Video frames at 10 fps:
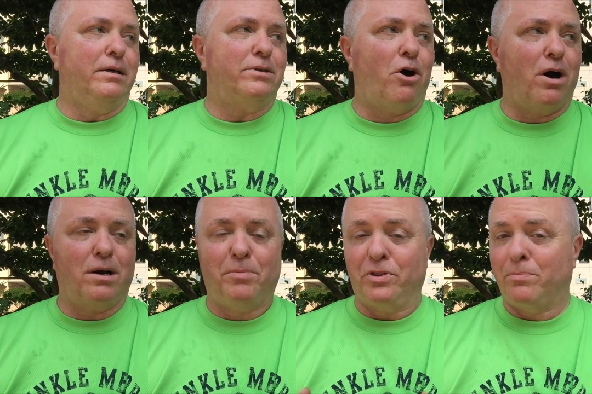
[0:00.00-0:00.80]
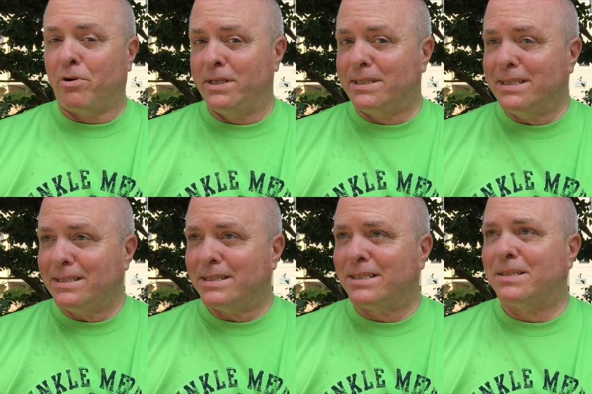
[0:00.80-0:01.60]
talk about the prize
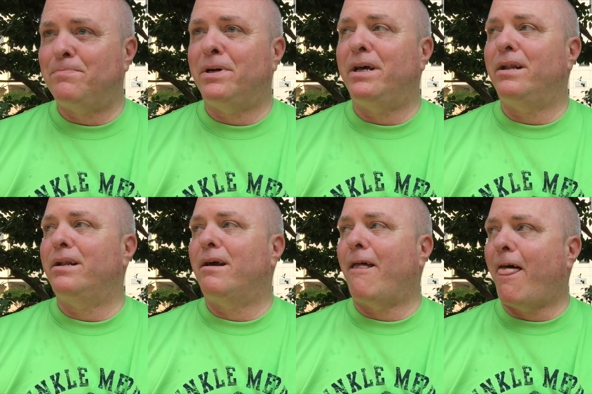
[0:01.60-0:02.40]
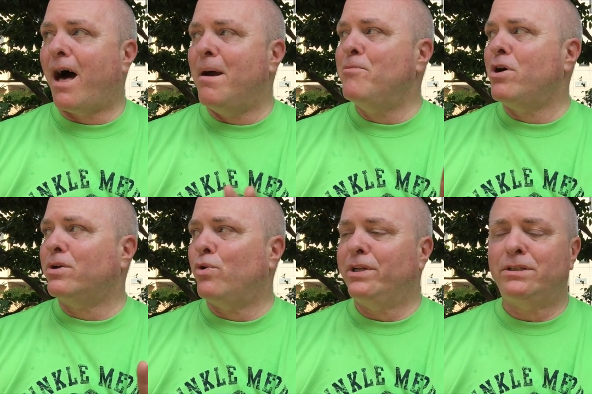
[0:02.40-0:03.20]
lists, but I'm not
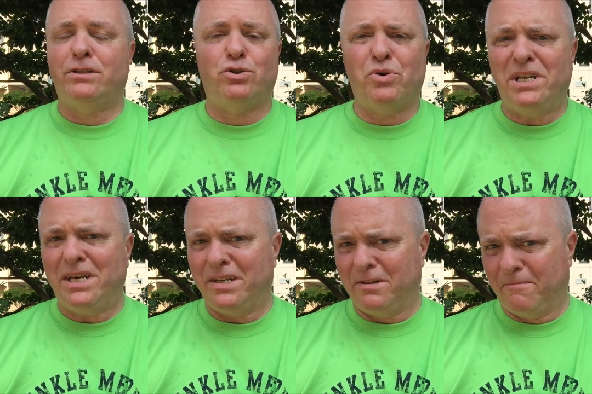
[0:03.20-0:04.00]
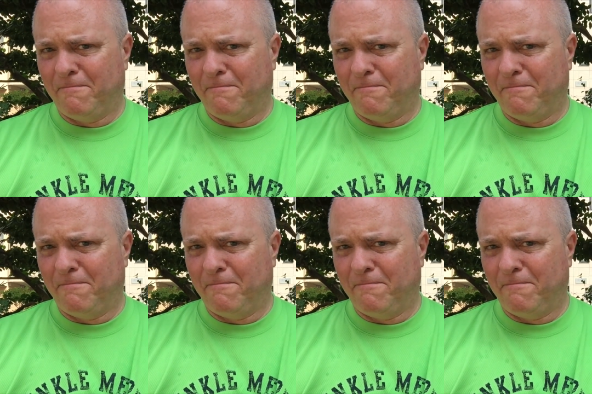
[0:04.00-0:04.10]
going to join in.